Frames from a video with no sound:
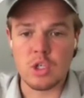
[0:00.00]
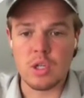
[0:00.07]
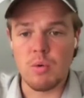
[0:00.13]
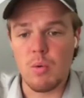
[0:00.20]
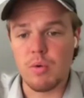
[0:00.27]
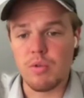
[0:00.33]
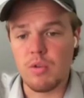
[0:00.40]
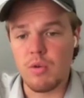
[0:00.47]
what
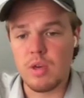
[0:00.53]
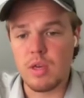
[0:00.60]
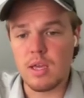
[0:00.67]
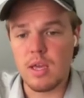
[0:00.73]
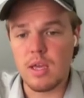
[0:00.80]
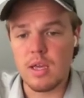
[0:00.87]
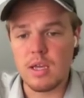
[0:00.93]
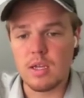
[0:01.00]
we're doing
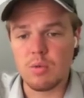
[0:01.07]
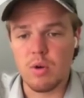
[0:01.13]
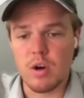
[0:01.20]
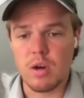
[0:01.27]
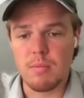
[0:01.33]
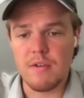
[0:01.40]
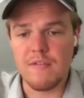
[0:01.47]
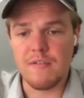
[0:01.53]
is we're gonna
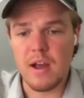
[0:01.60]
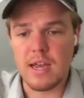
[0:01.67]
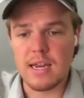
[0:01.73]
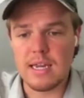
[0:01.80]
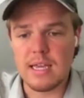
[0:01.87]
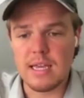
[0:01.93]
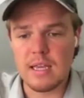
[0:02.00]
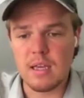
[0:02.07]
be
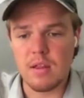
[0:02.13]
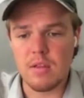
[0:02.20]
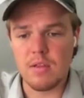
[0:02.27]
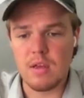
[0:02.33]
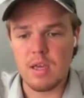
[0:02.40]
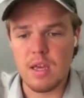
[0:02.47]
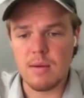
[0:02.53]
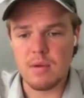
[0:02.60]
finding
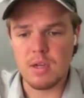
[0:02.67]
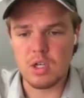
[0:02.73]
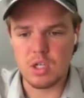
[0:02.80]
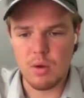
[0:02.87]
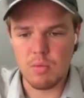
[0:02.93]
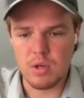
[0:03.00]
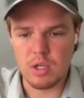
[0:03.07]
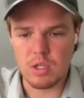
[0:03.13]
the image
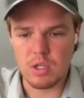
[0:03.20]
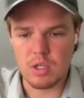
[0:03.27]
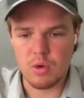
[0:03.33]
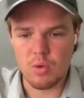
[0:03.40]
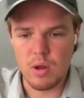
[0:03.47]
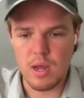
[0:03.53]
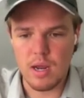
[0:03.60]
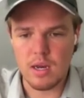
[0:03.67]
that we just
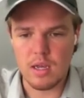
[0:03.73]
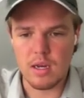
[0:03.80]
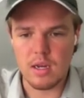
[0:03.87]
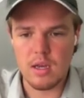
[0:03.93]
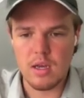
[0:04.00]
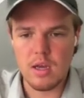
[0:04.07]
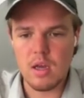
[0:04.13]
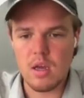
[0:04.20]
created
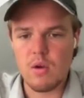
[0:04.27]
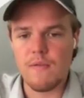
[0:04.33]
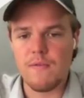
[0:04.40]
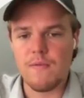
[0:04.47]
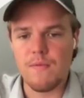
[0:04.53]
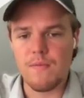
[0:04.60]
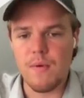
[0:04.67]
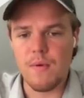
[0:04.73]

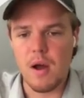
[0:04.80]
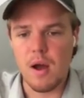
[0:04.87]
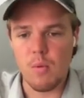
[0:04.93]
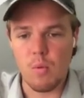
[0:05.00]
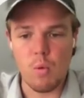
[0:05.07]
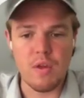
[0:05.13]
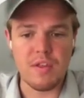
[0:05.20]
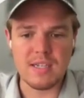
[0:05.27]
uh,
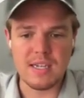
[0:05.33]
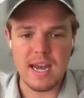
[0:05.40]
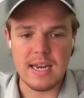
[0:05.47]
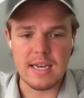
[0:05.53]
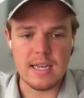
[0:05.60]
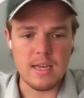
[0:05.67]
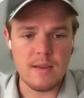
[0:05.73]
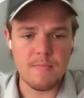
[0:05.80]
with its I
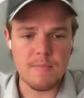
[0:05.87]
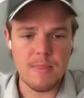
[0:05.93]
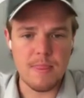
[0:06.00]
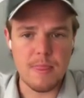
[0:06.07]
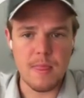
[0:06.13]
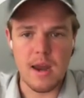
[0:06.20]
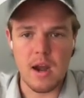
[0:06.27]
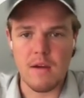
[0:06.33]
D.
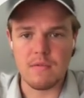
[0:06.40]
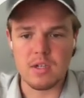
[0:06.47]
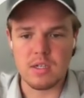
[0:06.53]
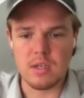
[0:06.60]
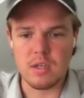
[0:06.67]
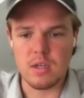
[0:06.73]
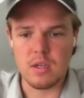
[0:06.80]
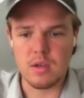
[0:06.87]
And
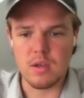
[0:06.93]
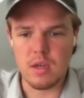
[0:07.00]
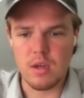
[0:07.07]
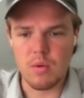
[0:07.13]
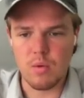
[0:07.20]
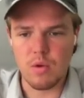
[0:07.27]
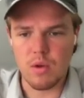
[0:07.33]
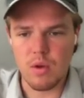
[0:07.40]
obviously
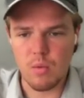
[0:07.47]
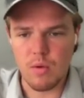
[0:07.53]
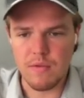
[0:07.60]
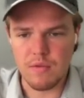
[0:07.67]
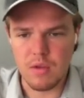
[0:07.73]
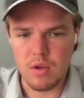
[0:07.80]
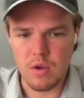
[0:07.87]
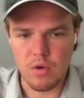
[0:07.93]
with
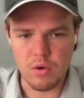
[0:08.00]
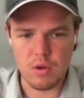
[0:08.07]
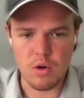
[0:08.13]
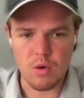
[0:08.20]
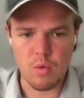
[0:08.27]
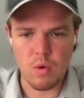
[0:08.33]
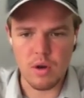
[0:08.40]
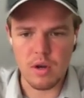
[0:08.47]
the earlier
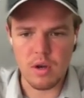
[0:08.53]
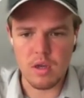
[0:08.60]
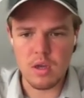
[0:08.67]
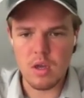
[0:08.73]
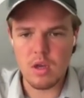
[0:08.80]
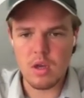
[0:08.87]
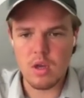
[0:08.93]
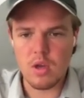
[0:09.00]
one,
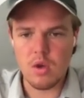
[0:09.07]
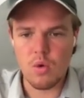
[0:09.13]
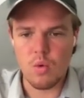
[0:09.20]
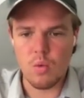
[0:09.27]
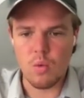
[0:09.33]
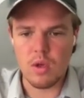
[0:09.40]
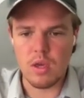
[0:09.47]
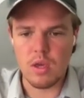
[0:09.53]

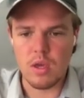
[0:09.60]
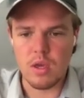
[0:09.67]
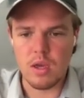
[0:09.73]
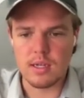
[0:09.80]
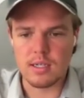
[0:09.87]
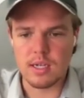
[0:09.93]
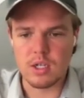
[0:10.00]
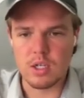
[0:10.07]
we
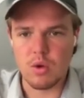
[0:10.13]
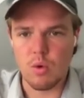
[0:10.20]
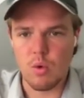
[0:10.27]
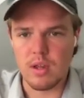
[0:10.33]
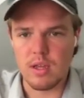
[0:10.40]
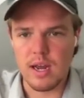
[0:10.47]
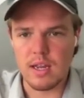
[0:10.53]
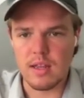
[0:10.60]
essentially already
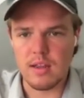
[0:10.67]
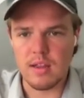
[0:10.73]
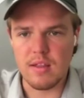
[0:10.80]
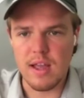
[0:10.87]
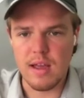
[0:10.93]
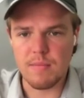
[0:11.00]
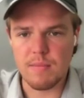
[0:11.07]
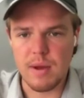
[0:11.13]
kind of did
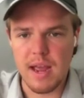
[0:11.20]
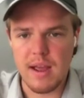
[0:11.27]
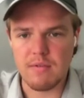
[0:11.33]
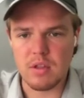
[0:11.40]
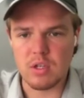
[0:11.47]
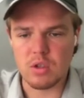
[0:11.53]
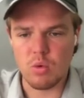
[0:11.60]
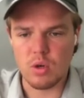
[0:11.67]
that by having the
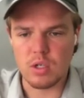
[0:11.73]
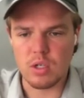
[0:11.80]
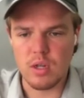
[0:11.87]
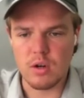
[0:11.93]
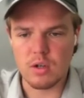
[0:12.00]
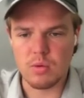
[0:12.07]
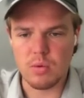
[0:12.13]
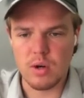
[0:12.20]
storage there.
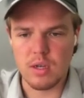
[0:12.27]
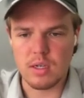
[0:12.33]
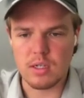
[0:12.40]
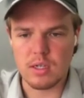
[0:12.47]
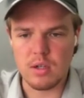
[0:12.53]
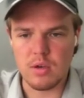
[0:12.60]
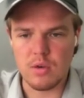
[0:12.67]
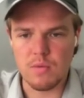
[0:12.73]
So we're gonna
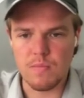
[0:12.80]
continue